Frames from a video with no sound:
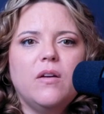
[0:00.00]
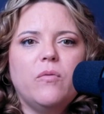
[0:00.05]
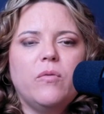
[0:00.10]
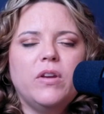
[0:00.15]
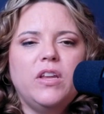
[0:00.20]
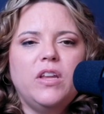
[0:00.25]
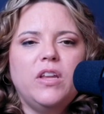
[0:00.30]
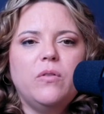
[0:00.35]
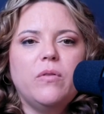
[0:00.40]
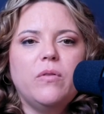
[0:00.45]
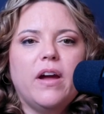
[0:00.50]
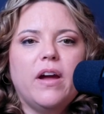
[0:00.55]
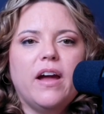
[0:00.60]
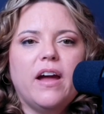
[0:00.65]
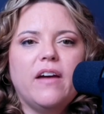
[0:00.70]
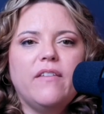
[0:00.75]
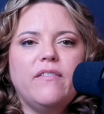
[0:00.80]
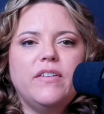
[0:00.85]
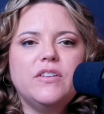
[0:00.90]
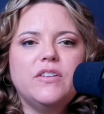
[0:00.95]
When you
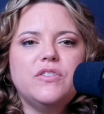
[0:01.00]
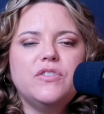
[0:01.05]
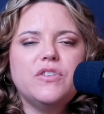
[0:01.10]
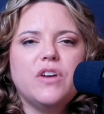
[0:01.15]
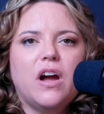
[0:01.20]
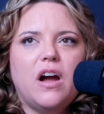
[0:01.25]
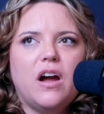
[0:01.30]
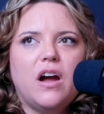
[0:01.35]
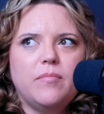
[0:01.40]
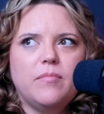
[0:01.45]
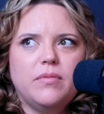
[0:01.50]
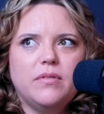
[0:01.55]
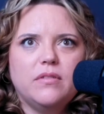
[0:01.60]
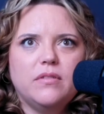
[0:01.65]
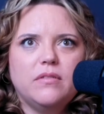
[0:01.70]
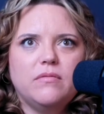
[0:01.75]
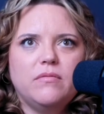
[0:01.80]
have a job,